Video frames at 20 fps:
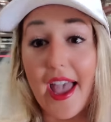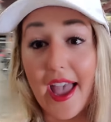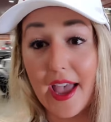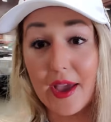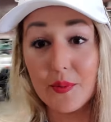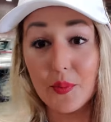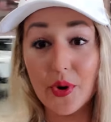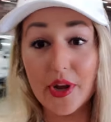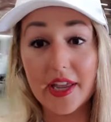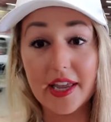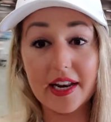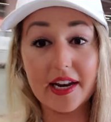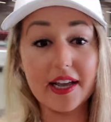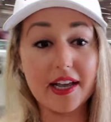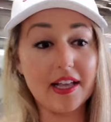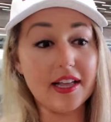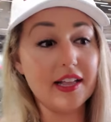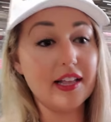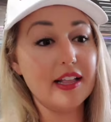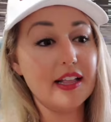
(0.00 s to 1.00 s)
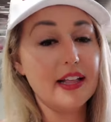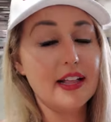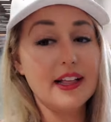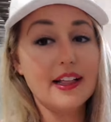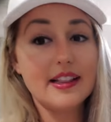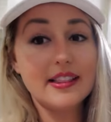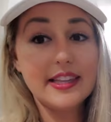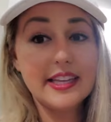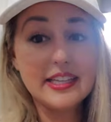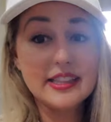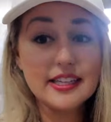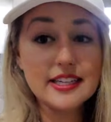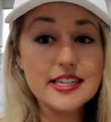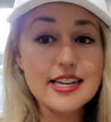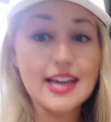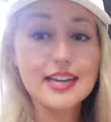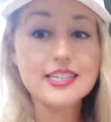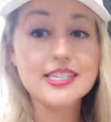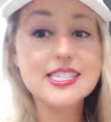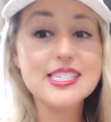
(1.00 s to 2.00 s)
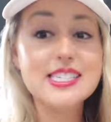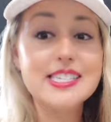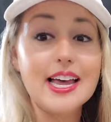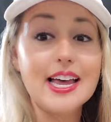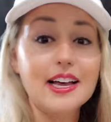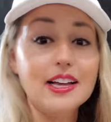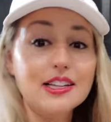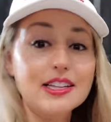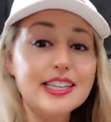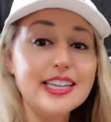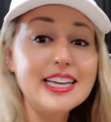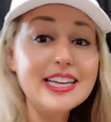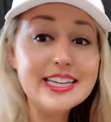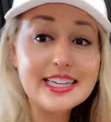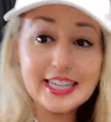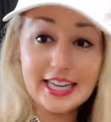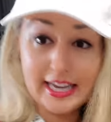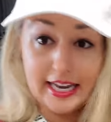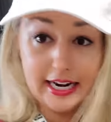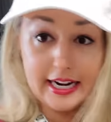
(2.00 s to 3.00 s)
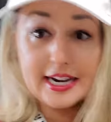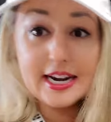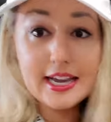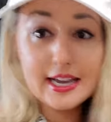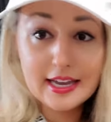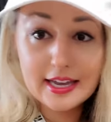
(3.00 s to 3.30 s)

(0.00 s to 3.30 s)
and when Leland had to sell Lincoln,